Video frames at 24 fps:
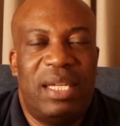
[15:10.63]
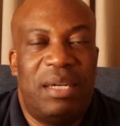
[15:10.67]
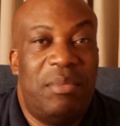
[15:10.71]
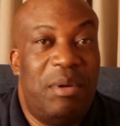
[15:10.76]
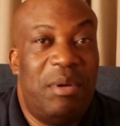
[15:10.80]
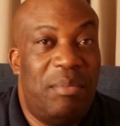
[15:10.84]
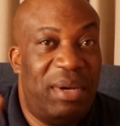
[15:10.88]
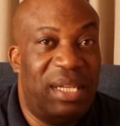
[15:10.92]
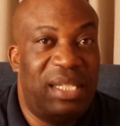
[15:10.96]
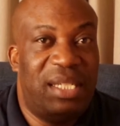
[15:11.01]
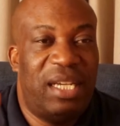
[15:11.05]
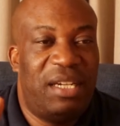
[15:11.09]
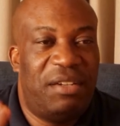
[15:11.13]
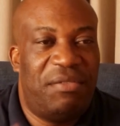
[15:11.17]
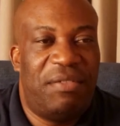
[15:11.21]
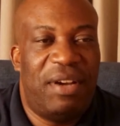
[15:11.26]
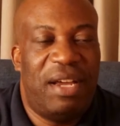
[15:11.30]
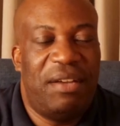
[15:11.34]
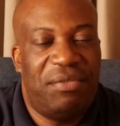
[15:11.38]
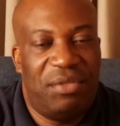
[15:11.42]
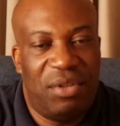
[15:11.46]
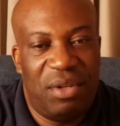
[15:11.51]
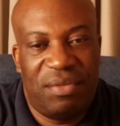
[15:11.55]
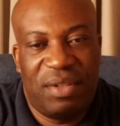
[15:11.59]
Remember I said
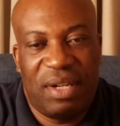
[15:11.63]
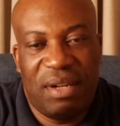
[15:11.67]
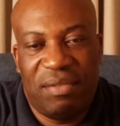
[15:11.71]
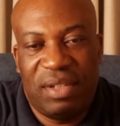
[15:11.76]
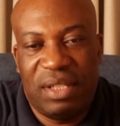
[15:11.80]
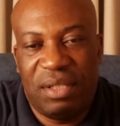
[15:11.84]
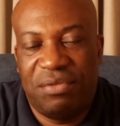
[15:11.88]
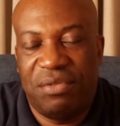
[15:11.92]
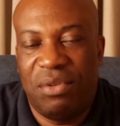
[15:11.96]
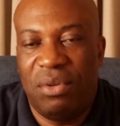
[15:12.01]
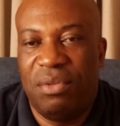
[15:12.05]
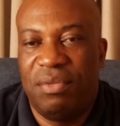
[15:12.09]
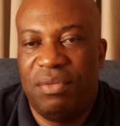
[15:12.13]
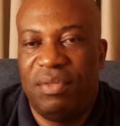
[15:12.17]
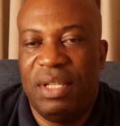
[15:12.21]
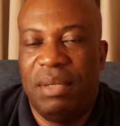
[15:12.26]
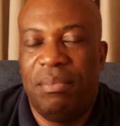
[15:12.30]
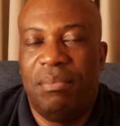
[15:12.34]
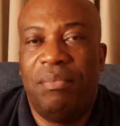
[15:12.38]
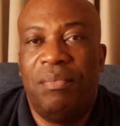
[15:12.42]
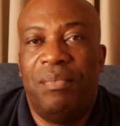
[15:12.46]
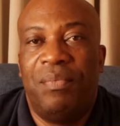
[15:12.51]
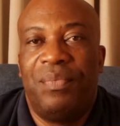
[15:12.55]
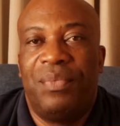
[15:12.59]
5, we've covered 4 of
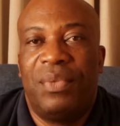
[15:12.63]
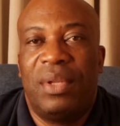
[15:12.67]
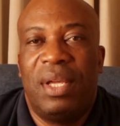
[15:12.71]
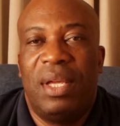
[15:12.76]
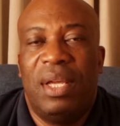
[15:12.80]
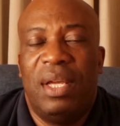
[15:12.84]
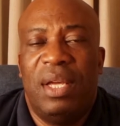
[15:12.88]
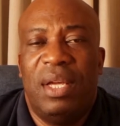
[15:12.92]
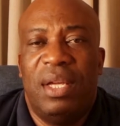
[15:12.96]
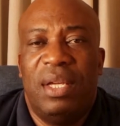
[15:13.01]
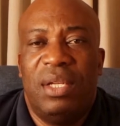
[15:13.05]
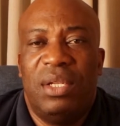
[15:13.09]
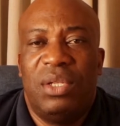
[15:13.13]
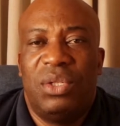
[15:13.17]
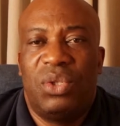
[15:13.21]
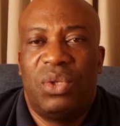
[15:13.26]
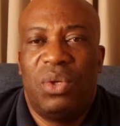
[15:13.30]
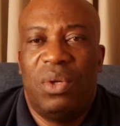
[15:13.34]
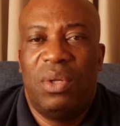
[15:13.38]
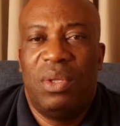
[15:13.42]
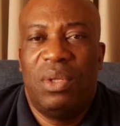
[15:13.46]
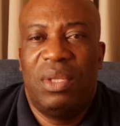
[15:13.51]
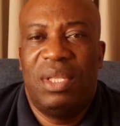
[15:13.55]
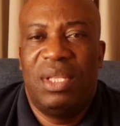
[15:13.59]
them.
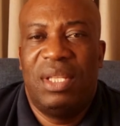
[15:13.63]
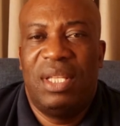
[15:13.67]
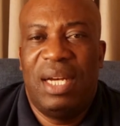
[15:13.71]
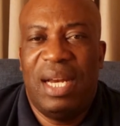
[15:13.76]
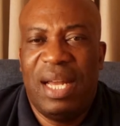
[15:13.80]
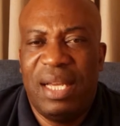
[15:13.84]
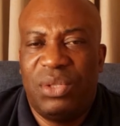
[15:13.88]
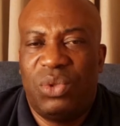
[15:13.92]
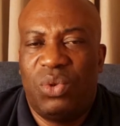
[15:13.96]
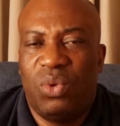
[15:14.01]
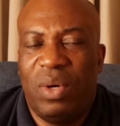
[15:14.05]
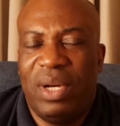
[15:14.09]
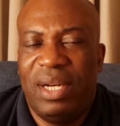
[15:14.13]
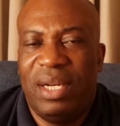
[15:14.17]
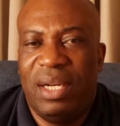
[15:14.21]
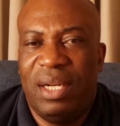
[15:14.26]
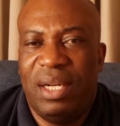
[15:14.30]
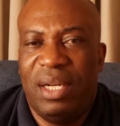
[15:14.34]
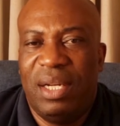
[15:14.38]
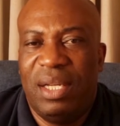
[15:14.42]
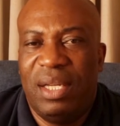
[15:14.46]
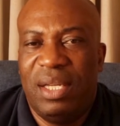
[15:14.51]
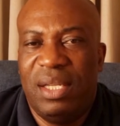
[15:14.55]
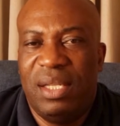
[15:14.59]
So the last
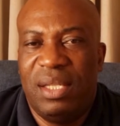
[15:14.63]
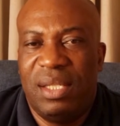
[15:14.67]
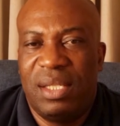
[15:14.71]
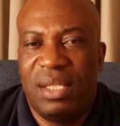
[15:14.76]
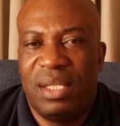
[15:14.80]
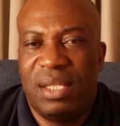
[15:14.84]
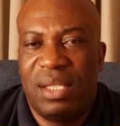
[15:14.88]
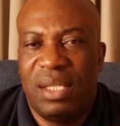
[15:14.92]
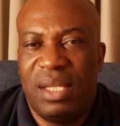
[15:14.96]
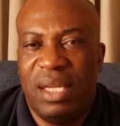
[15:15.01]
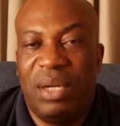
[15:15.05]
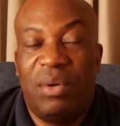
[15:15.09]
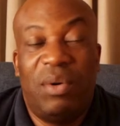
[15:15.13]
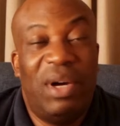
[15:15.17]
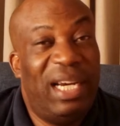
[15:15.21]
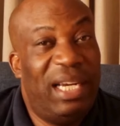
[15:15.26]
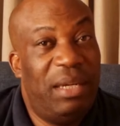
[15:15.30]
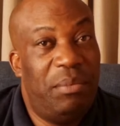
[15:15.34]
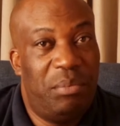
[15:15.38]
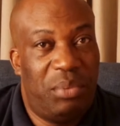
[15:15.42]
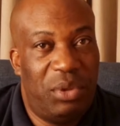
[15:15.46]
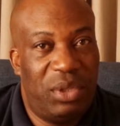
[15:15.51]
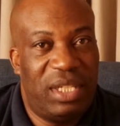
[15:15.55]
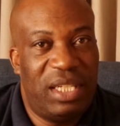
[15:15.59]
one is equally
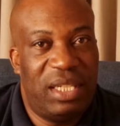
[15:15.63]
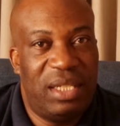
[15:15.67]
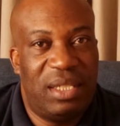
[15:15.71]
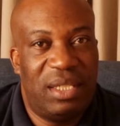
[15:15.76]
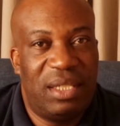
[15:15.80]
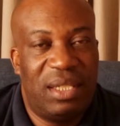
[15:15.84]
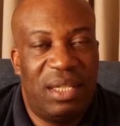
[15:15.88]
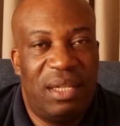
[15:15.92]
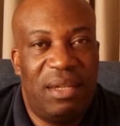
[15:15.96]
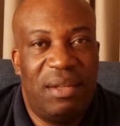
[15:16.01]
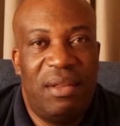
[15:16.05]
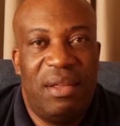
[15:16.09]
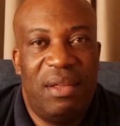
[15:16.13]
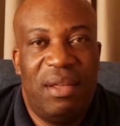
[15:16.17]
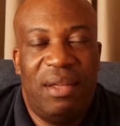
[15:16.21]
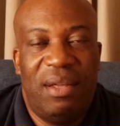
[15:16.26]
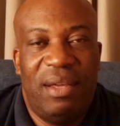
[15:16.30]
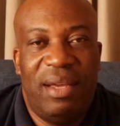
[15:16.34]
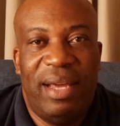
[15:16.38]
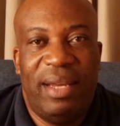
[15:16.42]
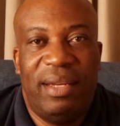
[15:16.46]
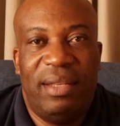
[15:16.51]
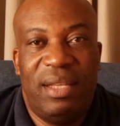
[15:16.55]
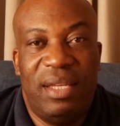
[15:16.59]
important,
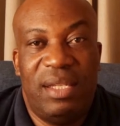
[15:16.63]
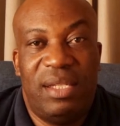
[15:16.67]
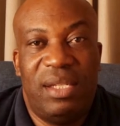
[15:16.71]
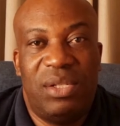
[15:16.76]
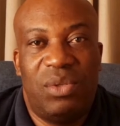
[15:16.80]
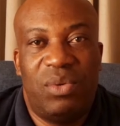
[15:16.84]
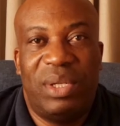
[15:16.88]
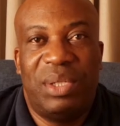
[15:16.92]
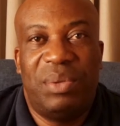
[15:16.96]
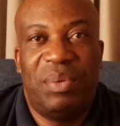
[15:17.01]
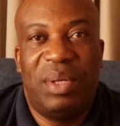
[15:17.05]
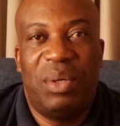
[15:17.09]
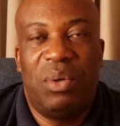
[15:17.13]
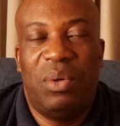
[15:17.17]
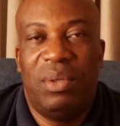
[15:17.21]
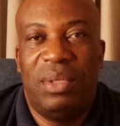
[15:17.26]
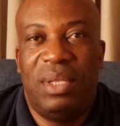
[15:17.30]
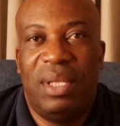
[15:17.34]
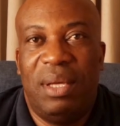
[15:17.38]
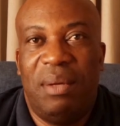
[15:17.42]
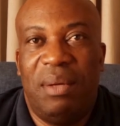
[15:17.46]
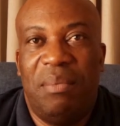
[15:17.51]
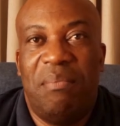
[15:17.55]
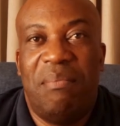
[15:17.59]
and this is what we call
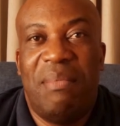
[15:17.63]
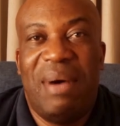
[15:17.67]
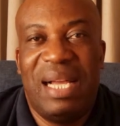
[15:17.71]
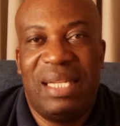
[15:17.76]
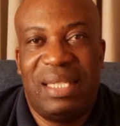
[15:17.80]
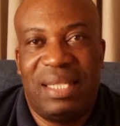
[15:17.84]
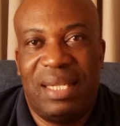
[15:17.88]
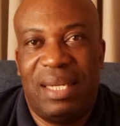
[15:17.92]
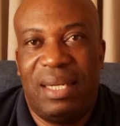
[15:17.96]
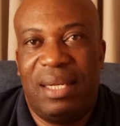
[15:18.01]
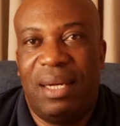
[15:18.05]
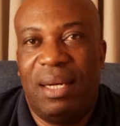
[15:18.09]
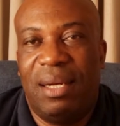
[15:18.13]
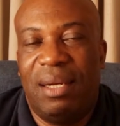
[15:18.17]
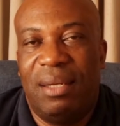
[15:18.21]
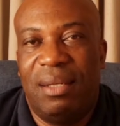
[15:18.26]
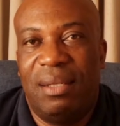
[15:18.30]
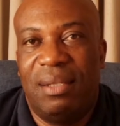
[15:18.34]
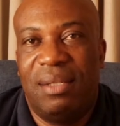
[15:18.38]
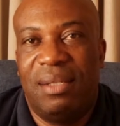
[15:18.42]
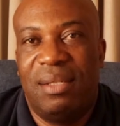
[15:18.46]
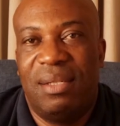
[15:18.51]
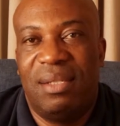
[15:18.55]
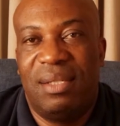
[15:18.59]
the mastering
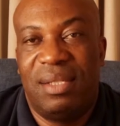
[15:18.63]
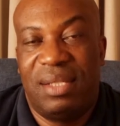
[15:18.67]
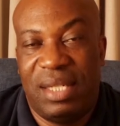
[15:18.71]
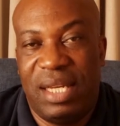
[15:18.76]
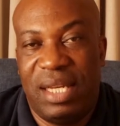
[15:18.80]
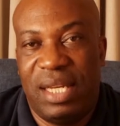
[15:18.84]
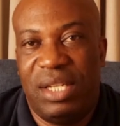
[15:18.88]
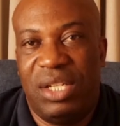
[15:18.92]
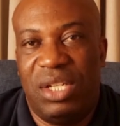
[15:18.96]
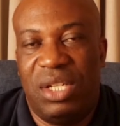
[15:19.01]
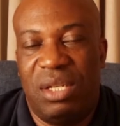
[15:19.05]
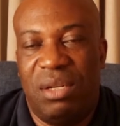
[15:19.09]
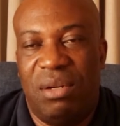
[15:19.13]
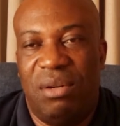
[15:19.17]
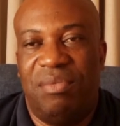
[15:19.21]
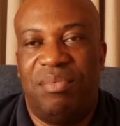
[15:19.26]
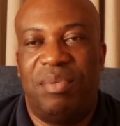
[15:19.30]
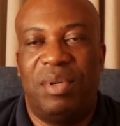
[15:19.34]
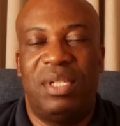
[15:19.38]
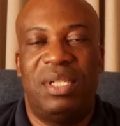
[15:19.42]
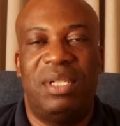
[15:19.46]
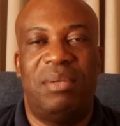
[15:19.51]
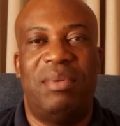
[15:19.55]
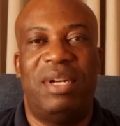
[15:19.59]
stage of
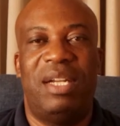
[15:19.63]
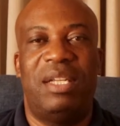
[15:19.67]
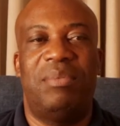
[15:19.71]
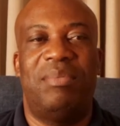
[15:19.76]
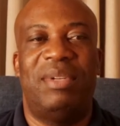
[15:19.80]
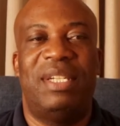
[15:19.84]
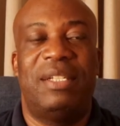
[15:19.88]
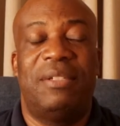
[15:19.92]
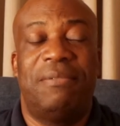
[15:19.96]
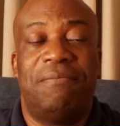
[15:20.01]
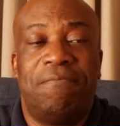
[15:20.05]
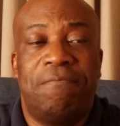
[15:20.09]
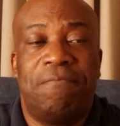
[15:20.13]
project management.